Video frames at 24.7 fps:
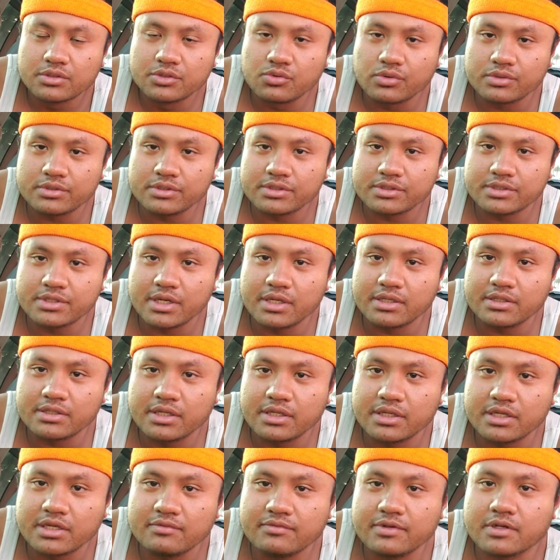Georgia State
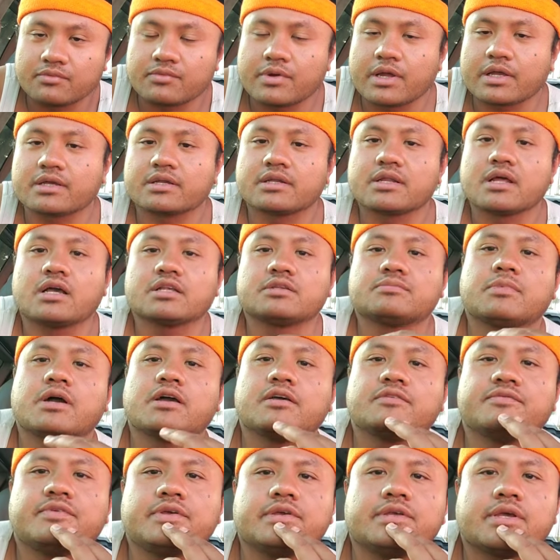didn't even recognize
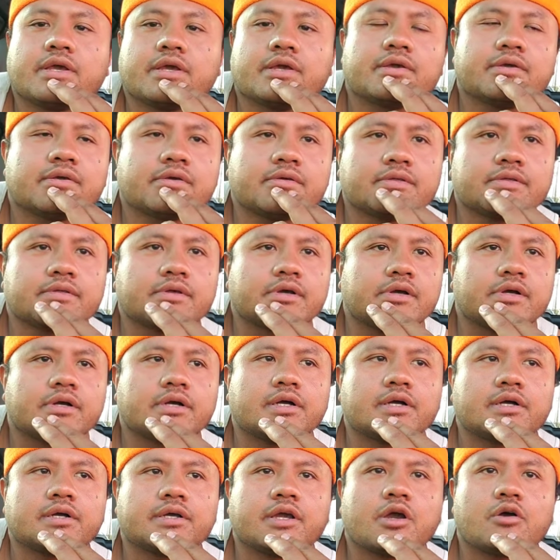my VA
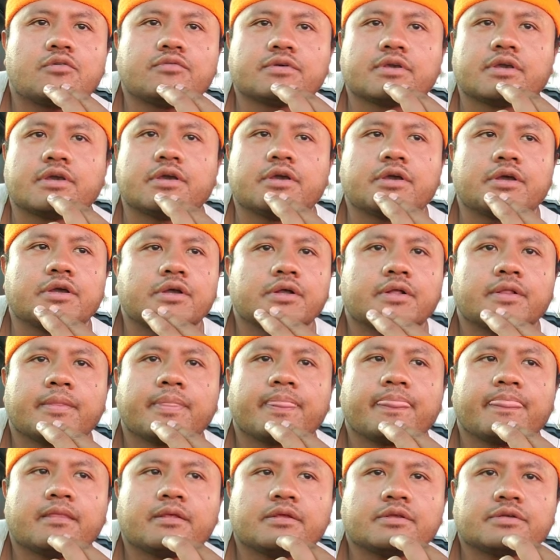uh, health care.
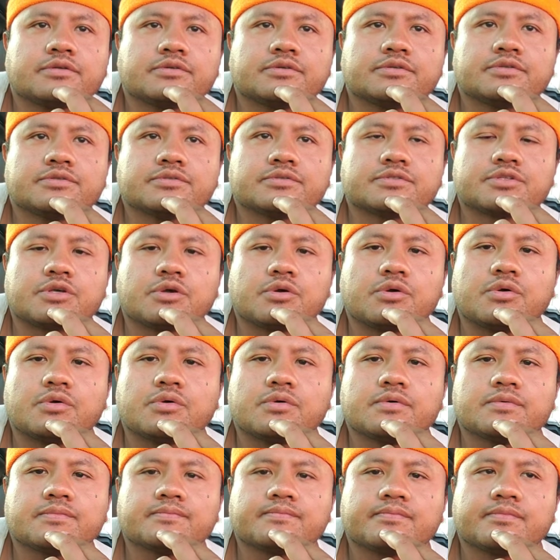
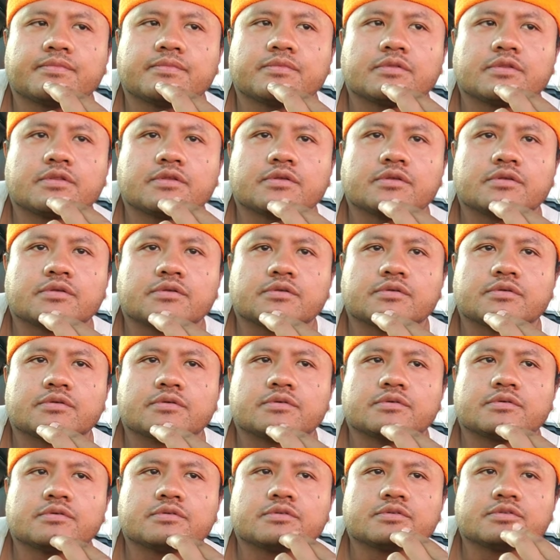So
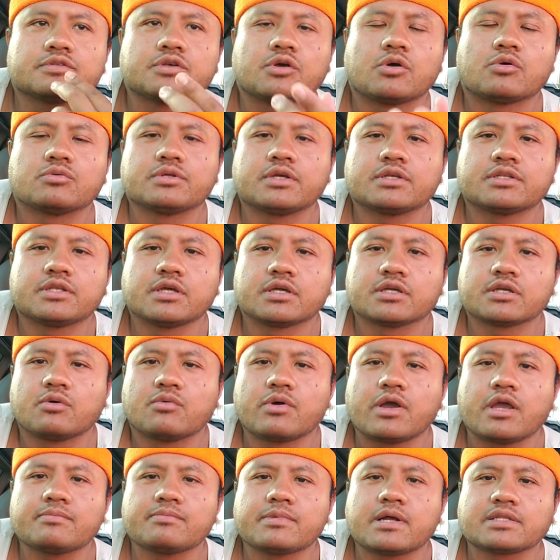so they took
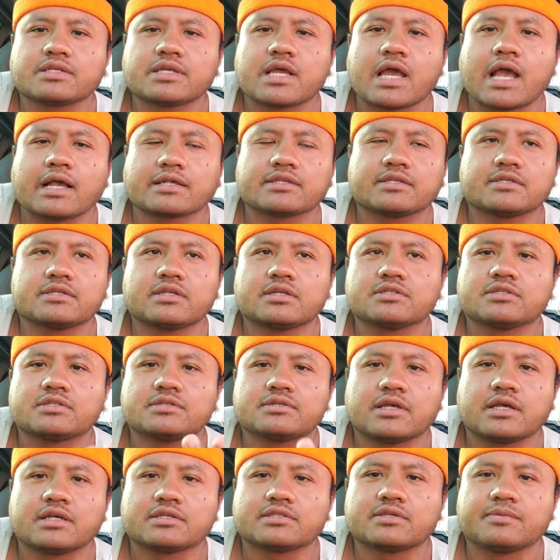away my taxes and
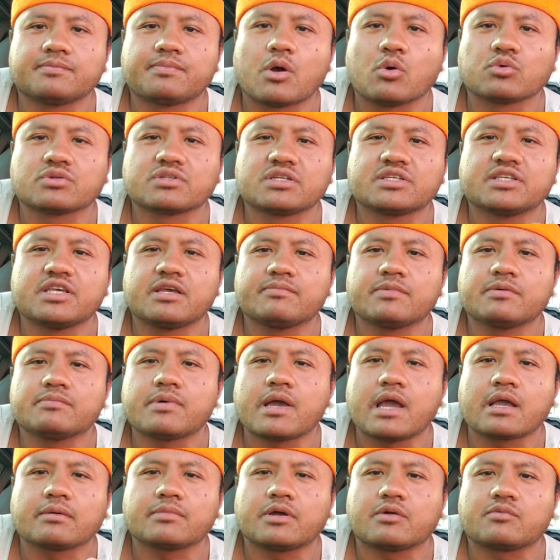as supposed to give me
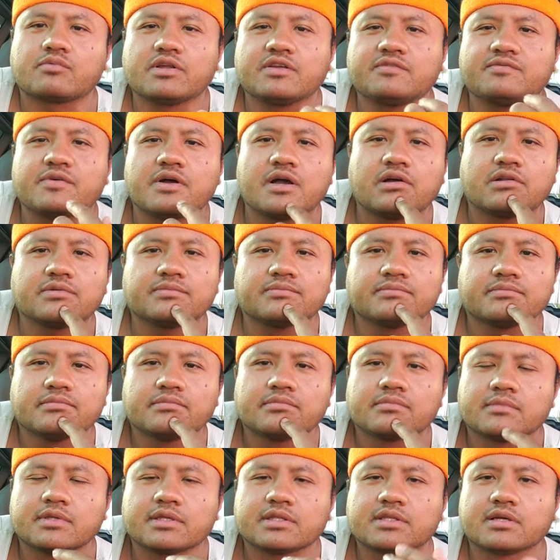back my refund.
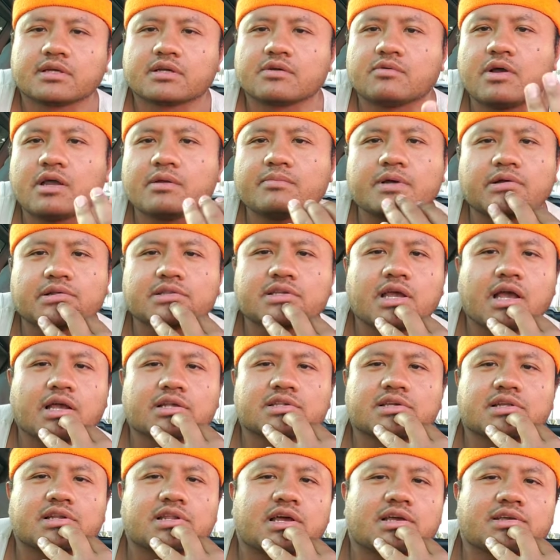They took away my
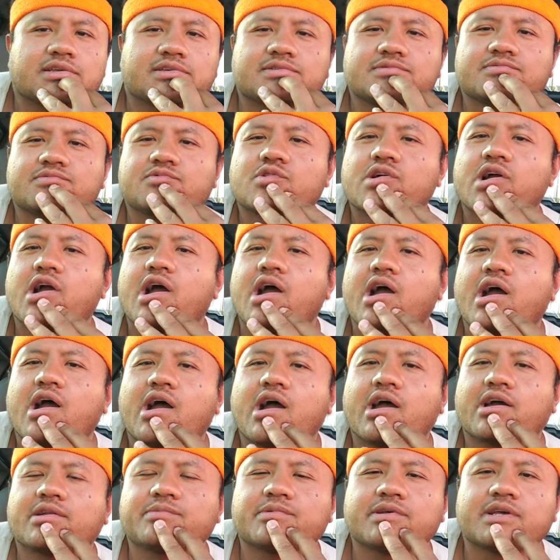taxes. I'm like,
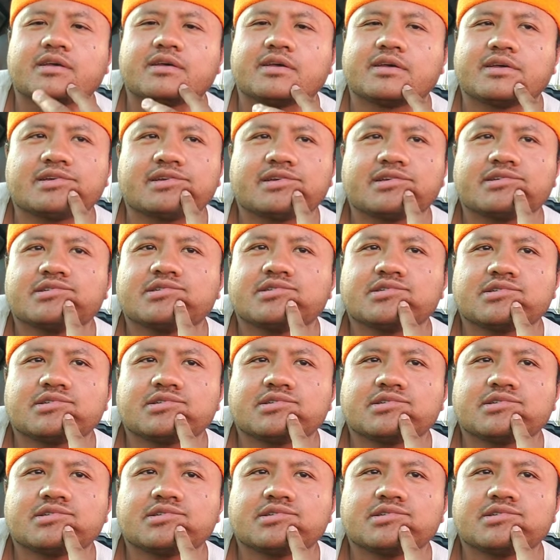God, man,